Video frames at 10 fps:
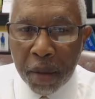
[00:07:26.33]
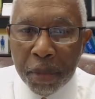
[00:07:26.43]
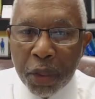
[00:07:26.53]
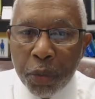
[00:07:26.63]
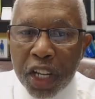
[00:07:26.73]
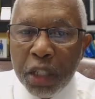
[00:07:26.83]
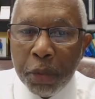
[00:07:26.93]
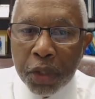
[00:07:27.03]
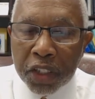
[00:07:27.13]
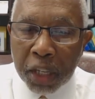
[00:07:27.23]
But the
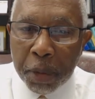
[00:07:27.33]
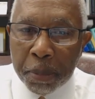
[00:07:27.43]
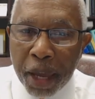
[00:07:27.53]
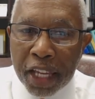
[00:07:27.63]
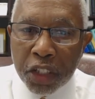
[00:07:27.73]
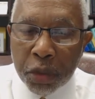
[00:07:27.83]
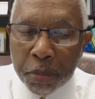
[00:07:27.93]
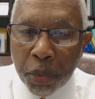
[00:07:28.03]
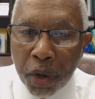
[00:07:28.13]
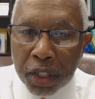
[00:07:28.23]
reasonableness can be based
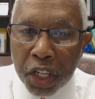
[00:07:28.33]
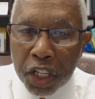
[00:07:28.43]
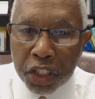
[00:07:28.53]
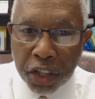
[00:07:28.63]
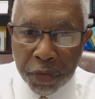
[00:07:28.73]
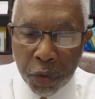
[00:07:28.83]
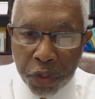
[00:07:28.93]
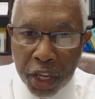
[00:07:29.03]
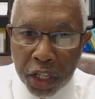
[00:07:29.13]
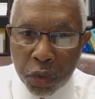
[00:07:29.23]
upon several
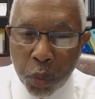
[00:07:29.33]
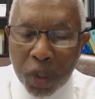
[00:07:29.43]
things.